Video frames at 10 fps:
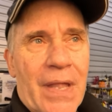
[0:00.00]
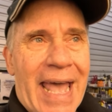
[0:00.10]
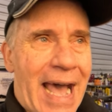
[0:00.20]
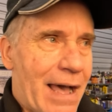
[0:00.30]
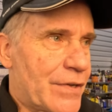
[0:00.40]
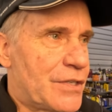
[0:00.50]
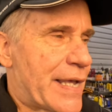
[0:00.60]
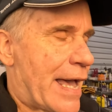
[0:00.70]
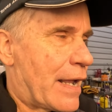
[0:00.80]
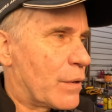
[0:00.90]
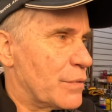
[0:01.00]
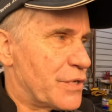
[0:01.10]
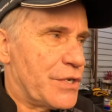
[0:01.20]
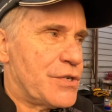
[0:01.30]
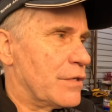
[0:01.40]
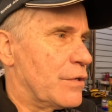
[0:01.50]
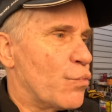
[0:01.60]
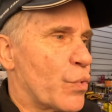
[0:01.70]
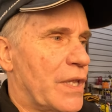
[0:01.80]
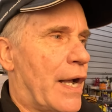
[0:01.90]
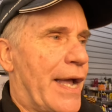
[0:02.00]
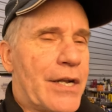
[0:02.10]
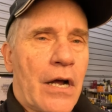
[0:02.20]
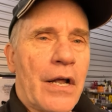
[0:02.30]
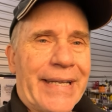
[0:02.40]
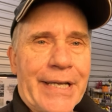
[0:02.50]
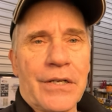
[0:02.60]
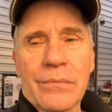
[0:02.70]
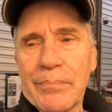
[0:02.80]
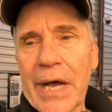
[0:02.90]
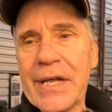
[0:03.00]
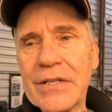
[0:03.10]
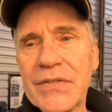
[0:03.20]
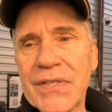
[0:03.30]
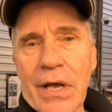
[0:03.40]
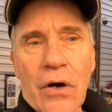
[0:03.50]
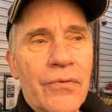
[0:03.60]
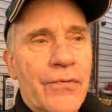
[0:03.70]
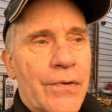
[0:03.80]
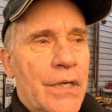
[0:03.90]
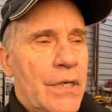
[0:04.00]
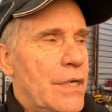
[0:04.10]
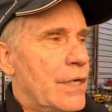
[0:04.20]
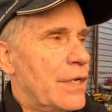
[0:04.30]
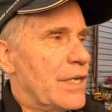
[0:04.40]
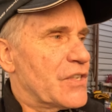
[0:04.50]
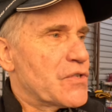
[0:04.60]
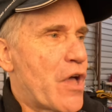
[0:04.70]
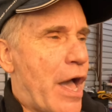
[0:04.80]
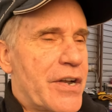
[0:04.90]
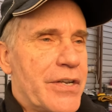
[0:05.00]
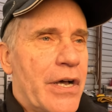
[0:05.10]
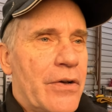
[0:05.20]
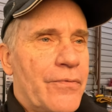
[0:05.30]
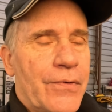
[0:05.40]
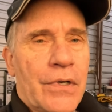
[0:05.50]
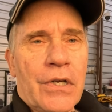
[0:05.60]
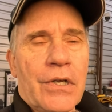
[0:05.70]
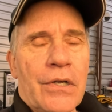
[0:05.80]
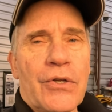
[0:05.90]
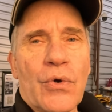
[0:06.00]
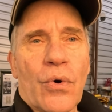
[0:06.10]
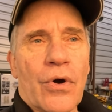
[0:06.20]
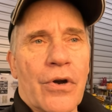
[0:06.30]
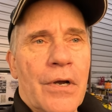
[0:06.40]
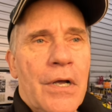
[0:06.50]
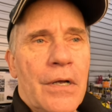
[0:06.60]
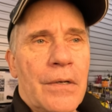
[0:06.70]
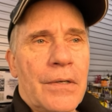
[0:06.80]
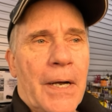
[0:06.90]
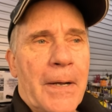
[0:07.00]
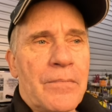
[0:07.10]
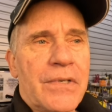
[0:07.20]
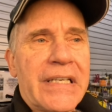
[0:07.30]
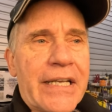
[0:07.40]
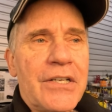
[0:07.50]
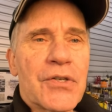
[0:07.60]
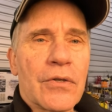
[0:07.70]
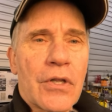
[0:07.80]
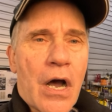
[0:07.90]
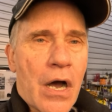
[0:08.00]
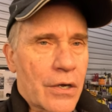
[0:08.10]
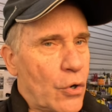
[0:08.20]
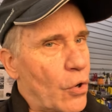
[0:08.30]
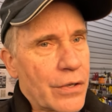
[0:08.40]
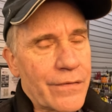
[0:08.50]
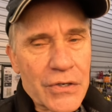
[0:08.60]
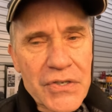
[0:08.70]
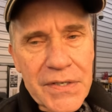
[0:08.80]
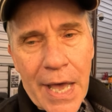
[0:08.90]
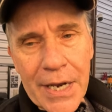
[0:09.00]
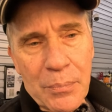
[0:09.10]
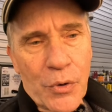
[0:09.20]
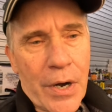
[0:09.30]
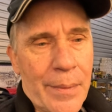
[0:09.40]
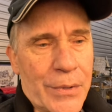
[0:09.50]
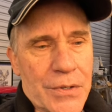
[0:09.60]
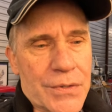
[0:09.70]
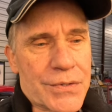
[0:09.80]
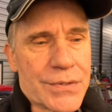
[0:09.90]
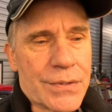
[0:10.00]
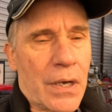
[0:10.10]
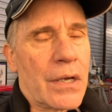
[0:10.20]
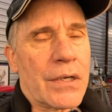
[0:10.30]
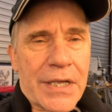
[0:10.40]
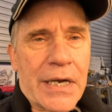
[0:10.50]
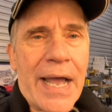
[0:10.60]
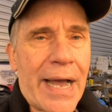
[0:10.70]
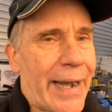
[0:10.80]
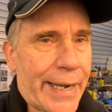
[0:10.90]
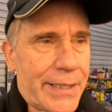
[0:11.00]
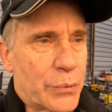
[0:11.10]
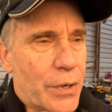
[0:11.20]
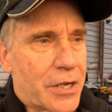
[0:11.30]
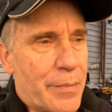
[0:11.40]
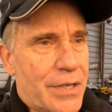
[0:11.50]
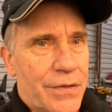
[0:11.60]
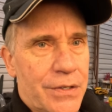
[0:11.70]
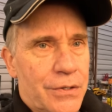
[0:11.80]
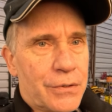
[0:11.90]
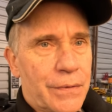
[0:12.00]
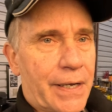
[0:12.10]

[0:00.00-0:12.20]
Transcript: having data acquisition and relying on it by itself is not enough. Need to log all of your static parameters. Again, I highly recommend that you do